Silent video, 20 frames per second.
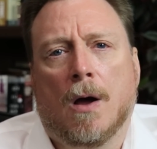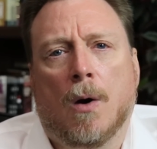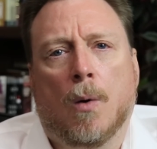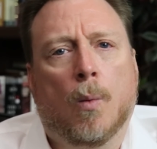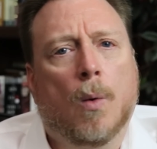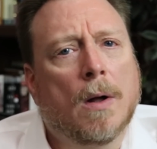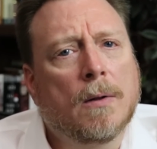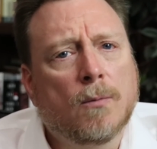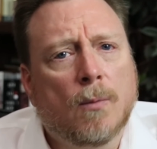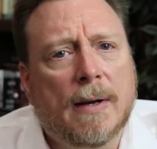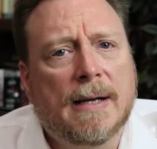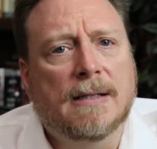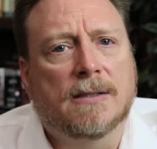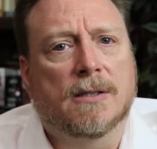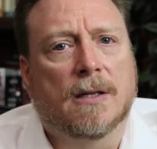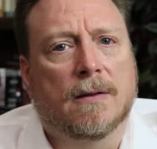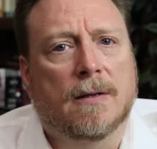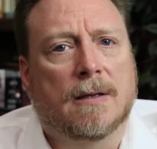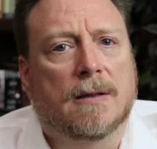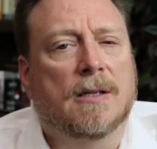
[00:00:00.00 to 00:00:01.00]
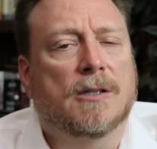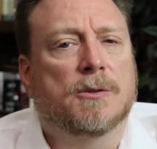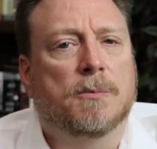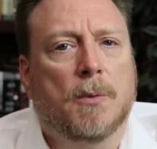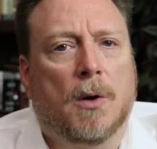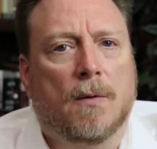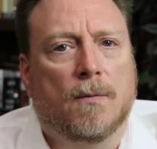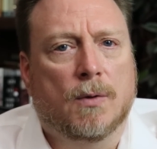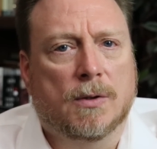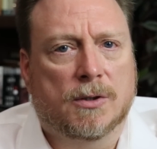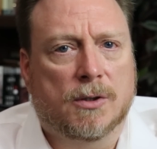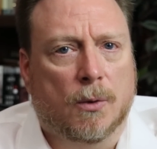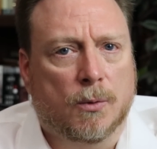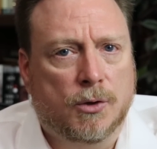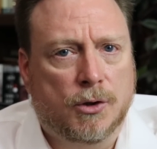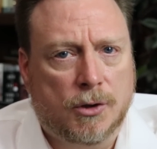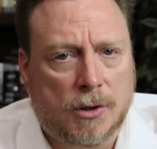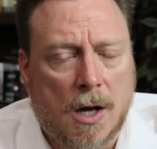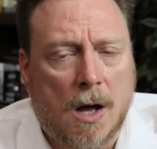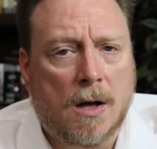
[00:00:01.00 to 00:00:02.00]
One reason that this move was so
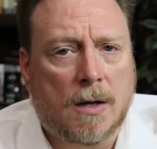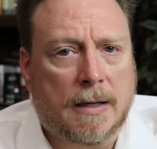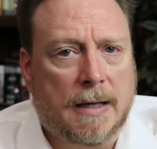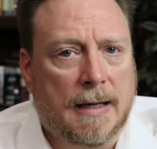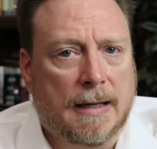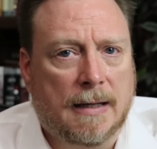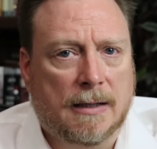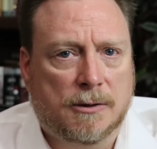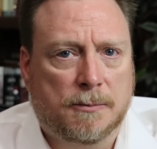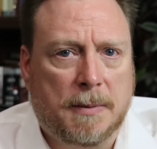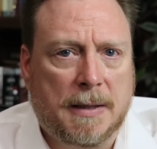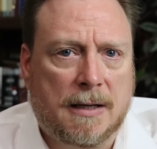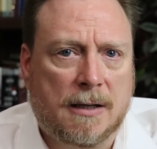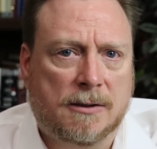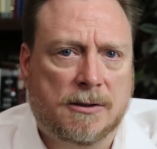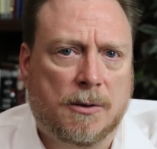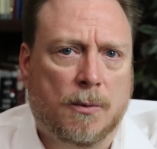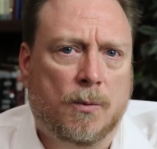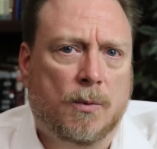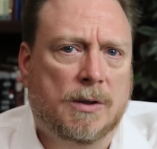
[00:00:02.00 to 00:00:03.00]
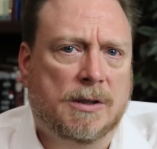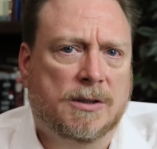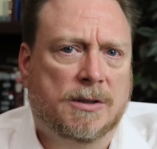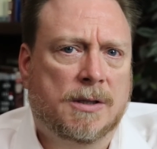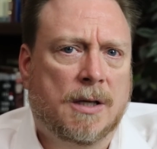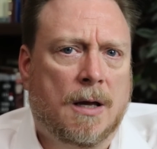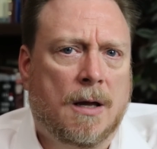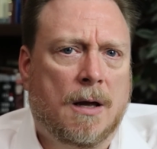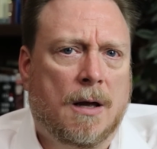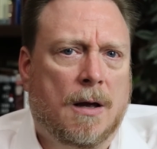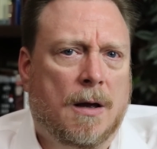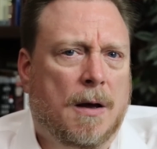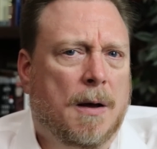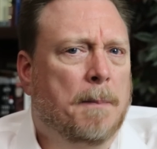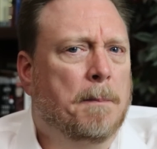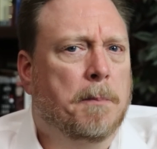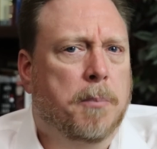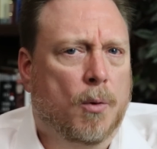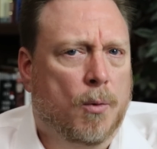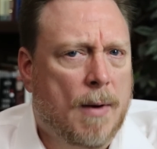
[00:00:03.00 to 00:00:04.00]
shocking is because it was
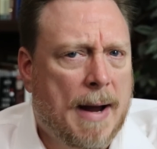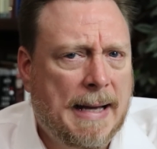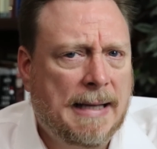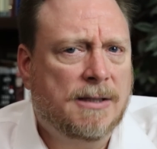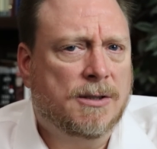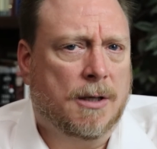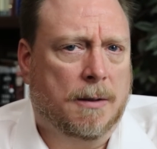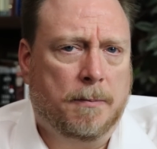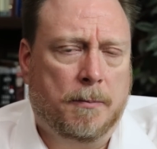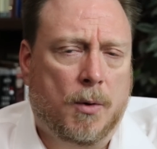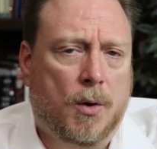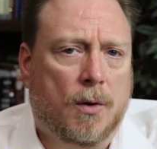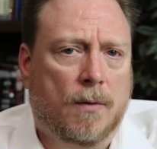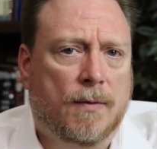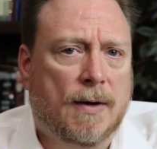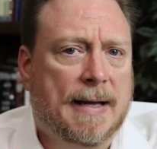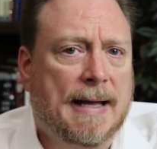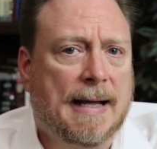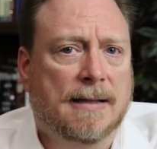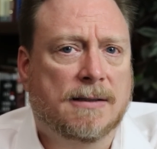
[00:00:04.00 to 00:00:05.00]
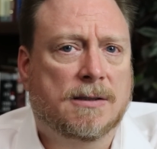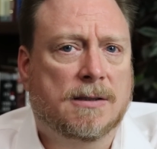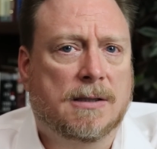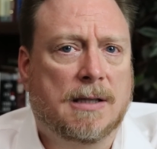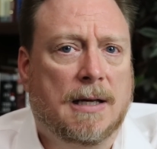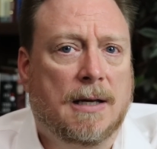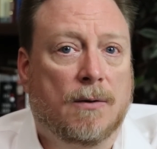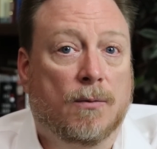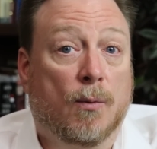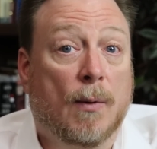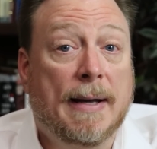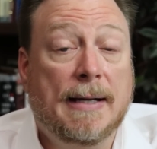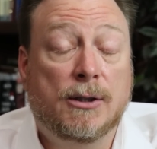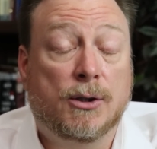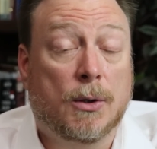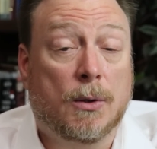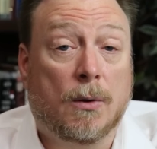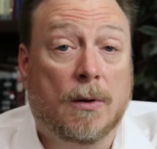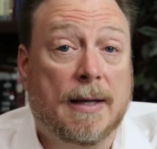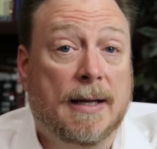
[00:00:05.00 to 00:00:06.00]
a brazen move against the
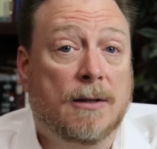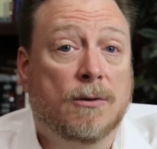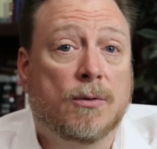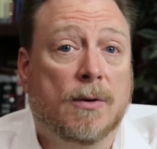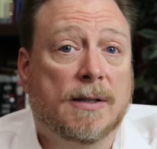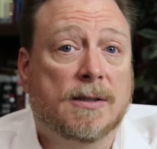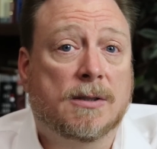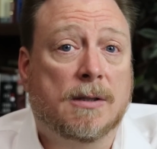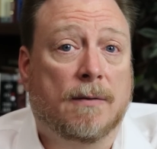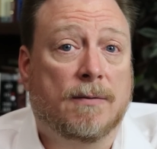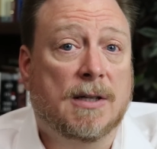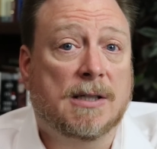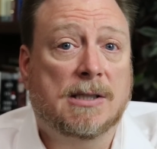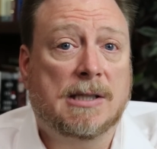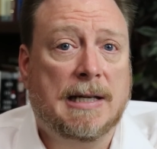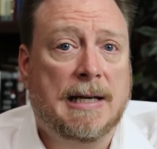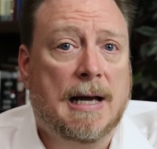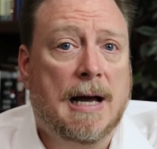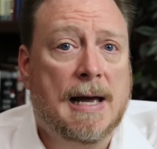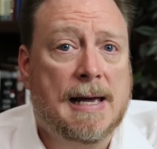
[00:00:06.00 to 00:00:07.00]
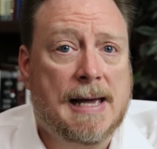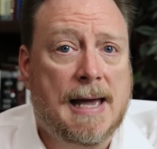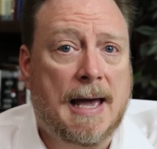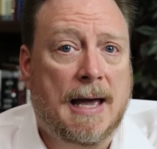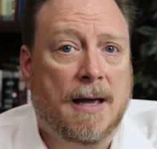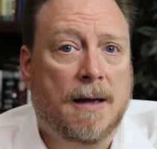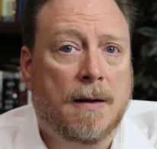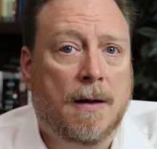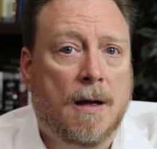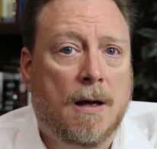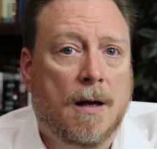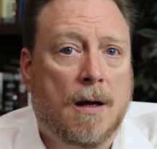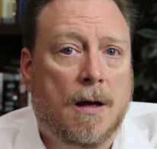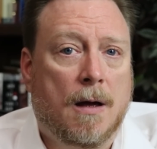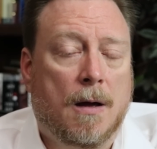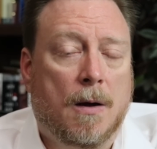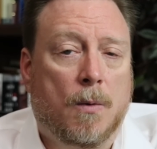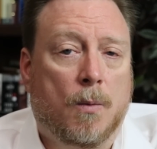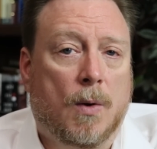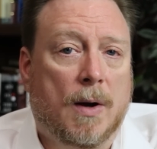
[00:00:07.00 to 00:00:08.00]
regional interests of the CIA,
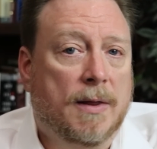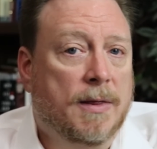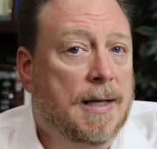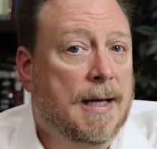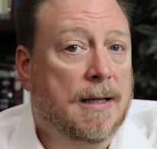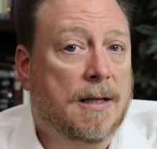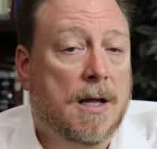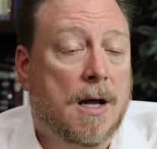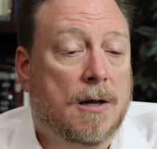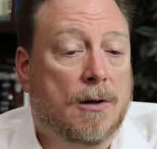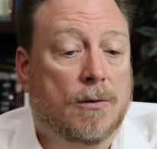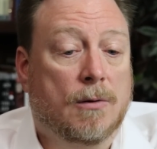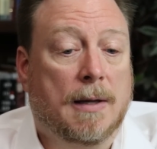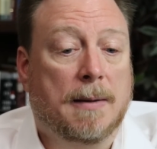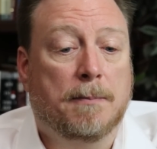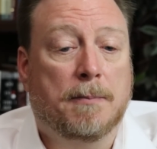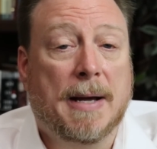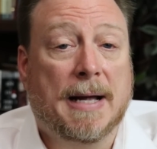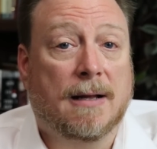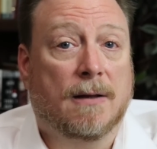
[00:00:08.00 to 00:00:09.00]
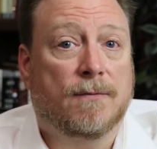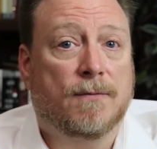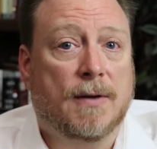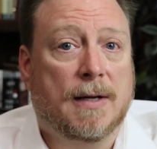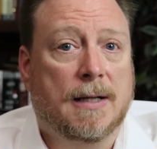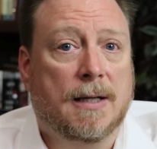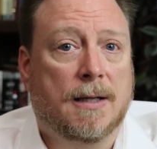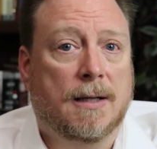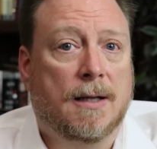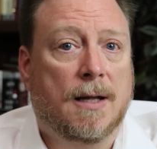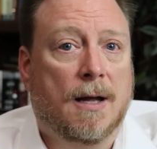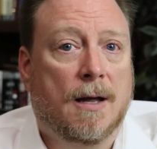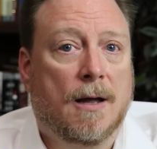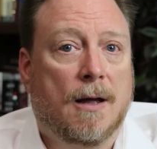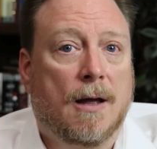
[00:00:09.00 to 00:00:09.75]
one that not only benefited